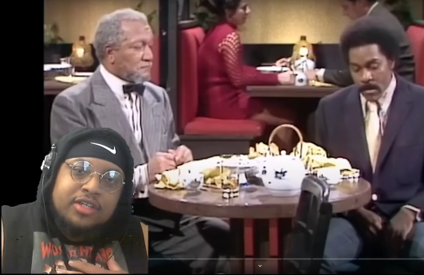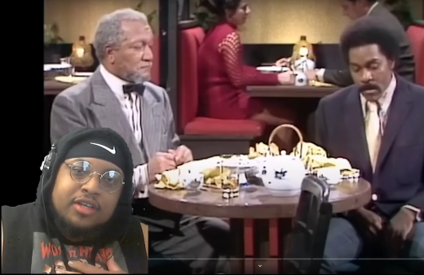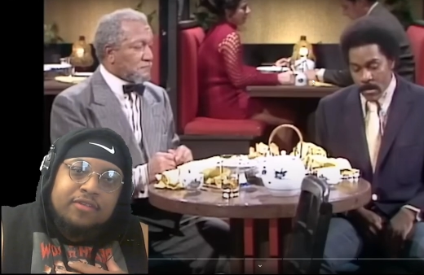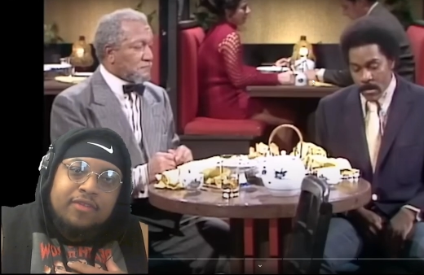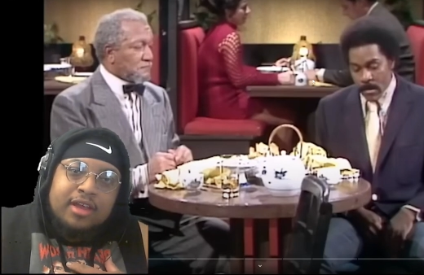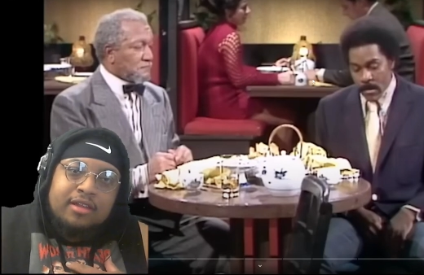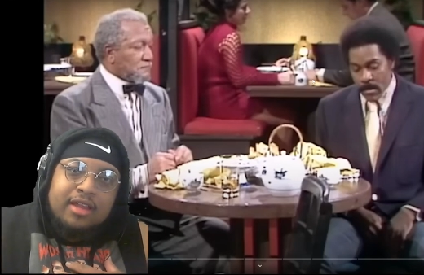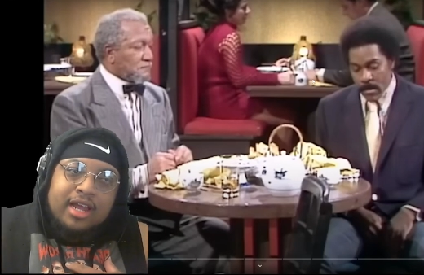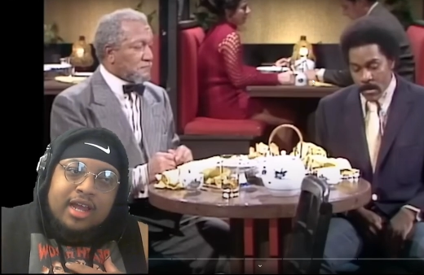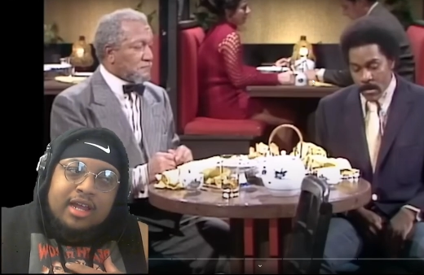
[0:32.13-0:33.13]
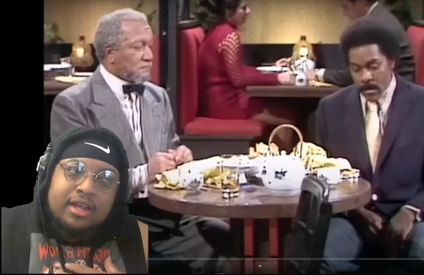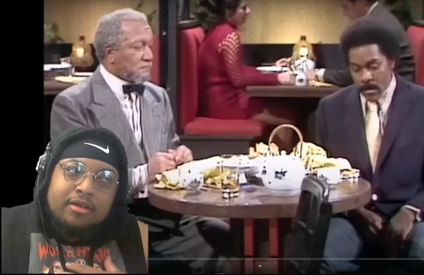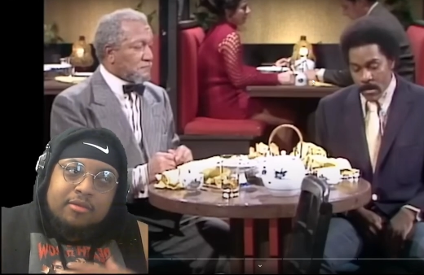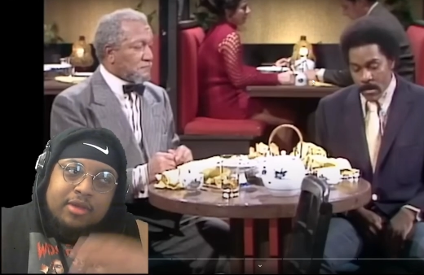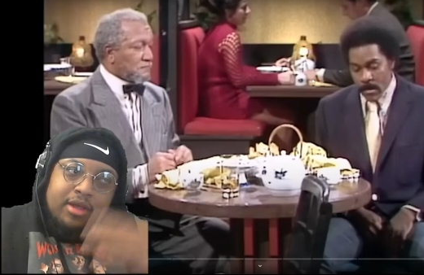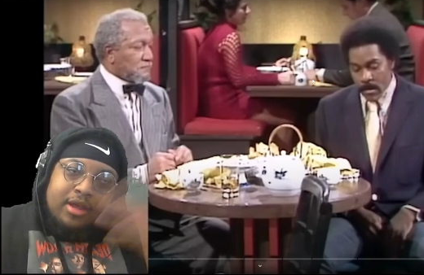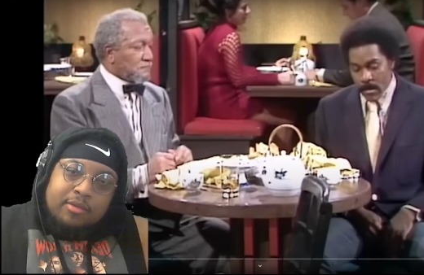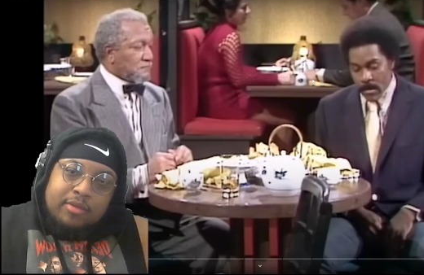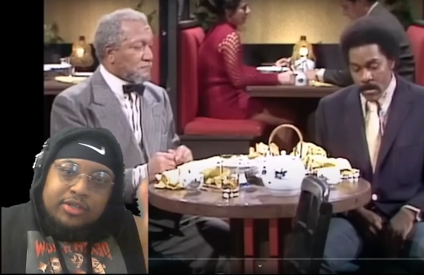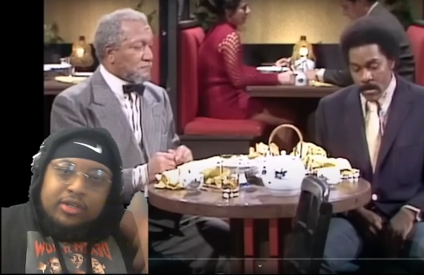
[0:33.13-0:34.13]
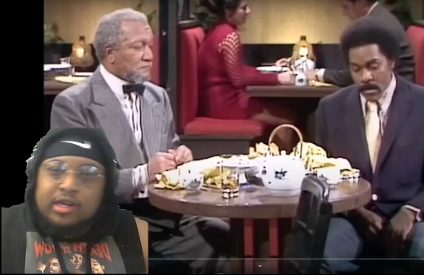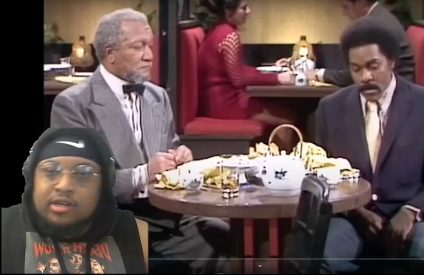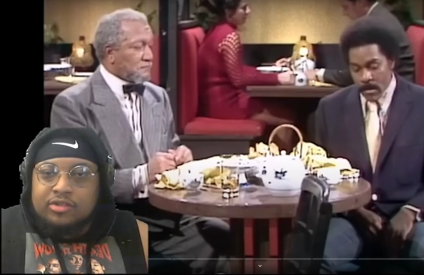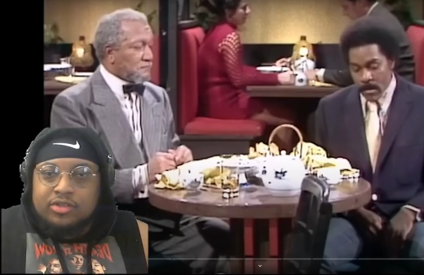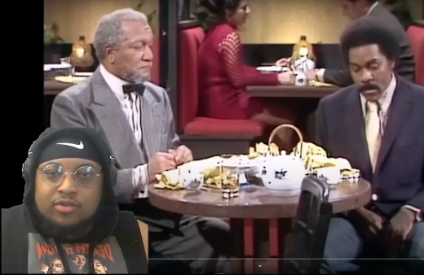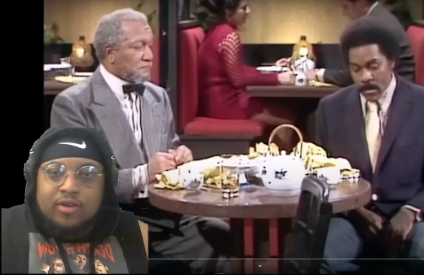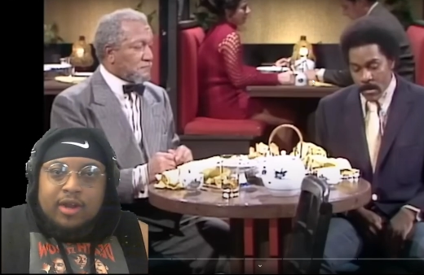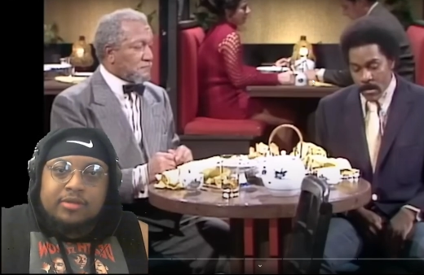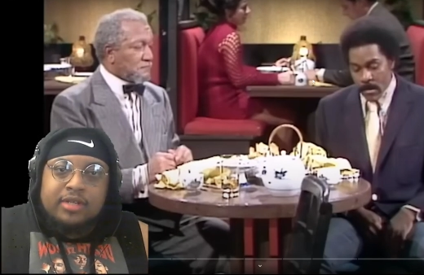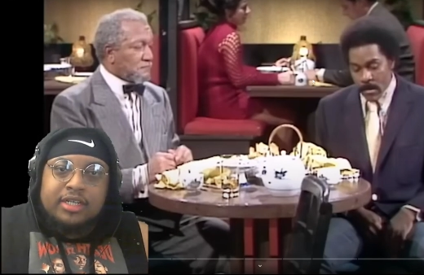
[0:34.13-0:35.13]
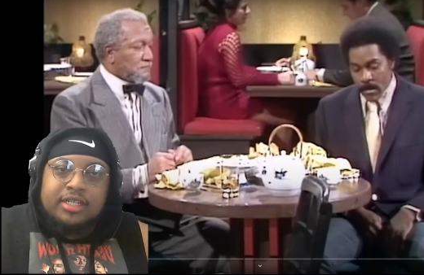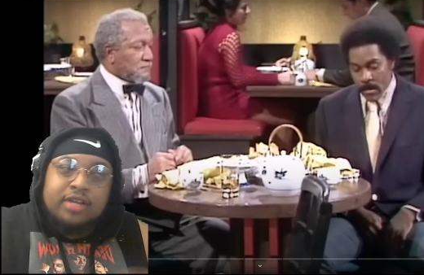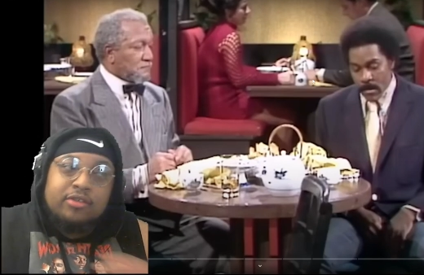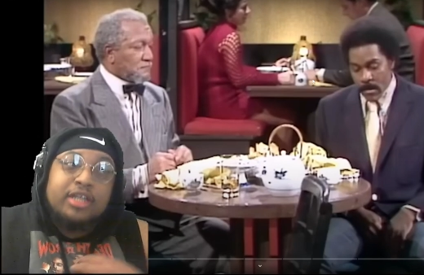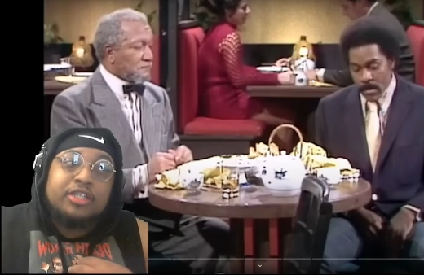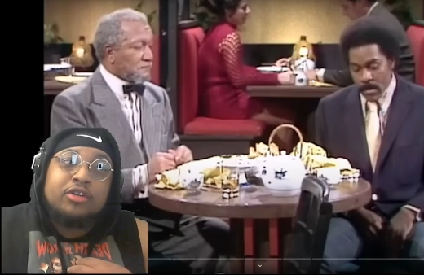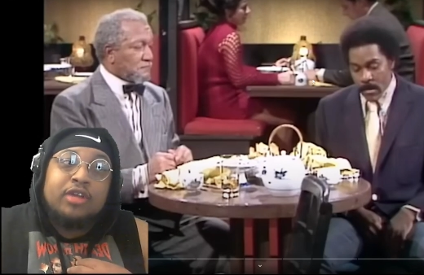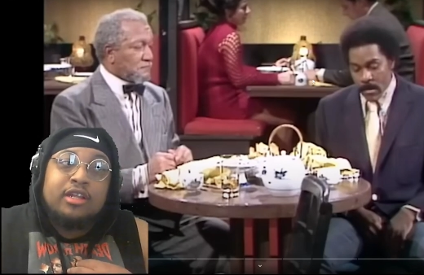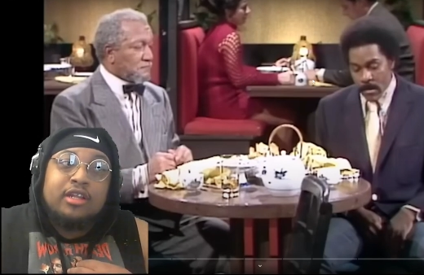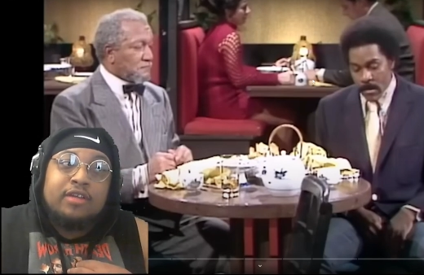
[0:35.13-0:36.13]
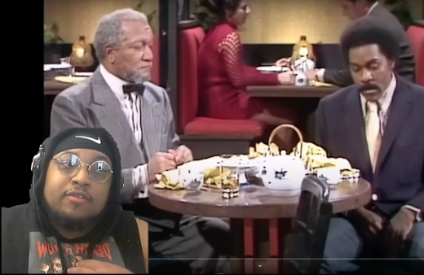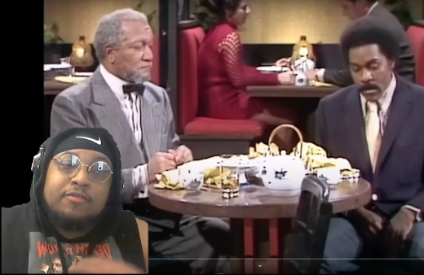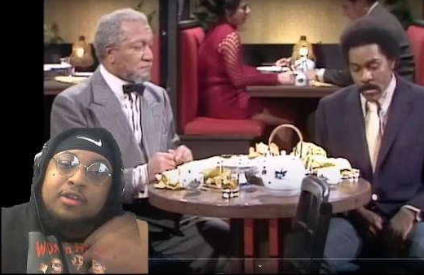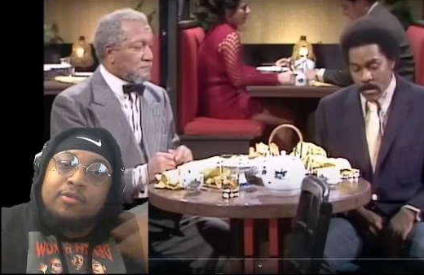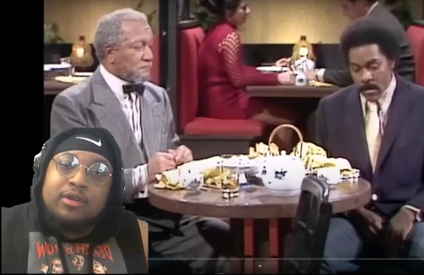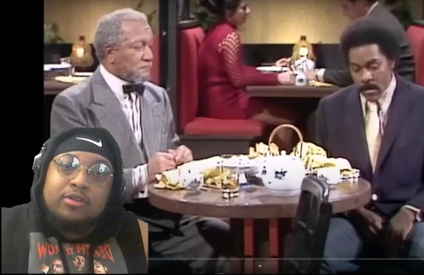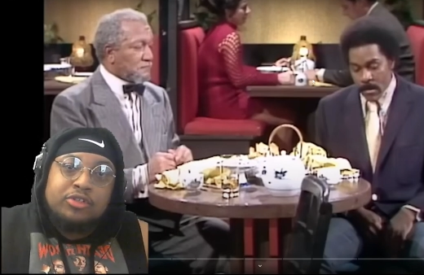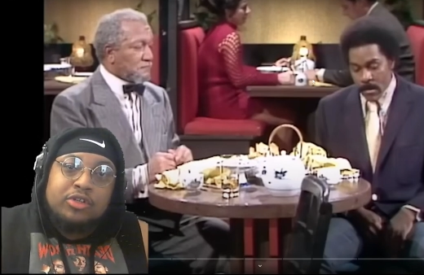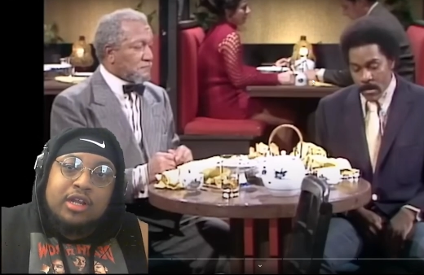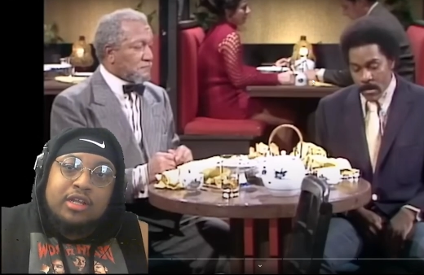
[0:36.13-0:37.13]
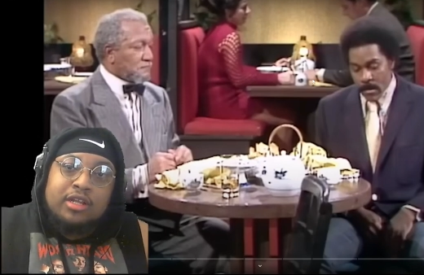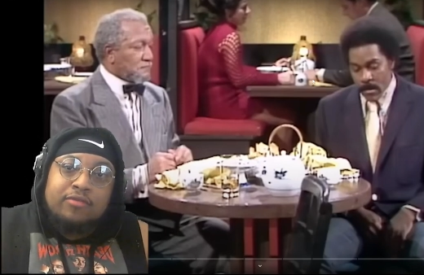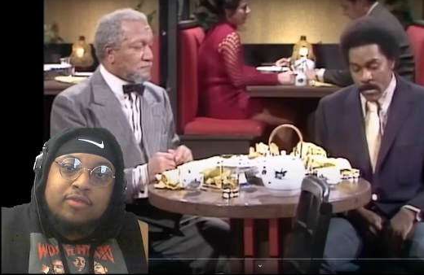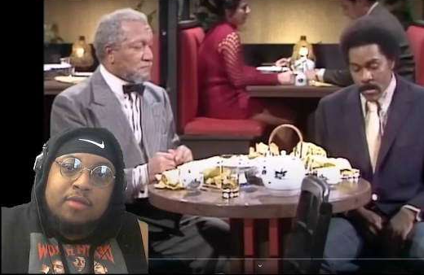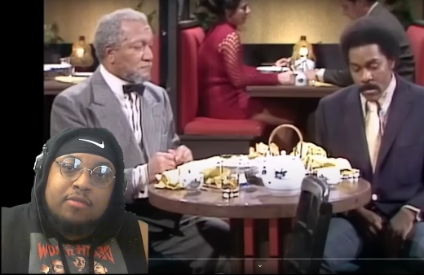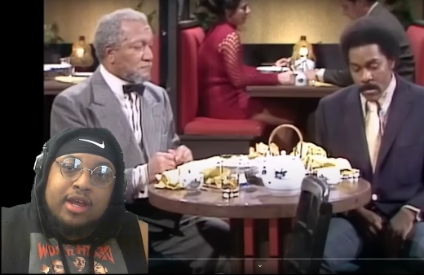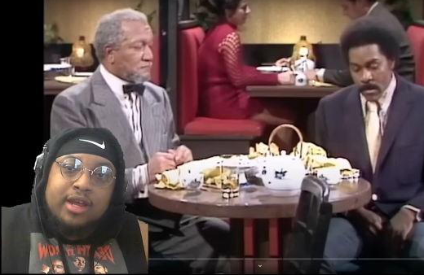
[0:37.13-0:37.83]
Speaker 1: fan like I am, make sure y'all go subscribe to their channel. They show that love over here. We're going to show that love right back.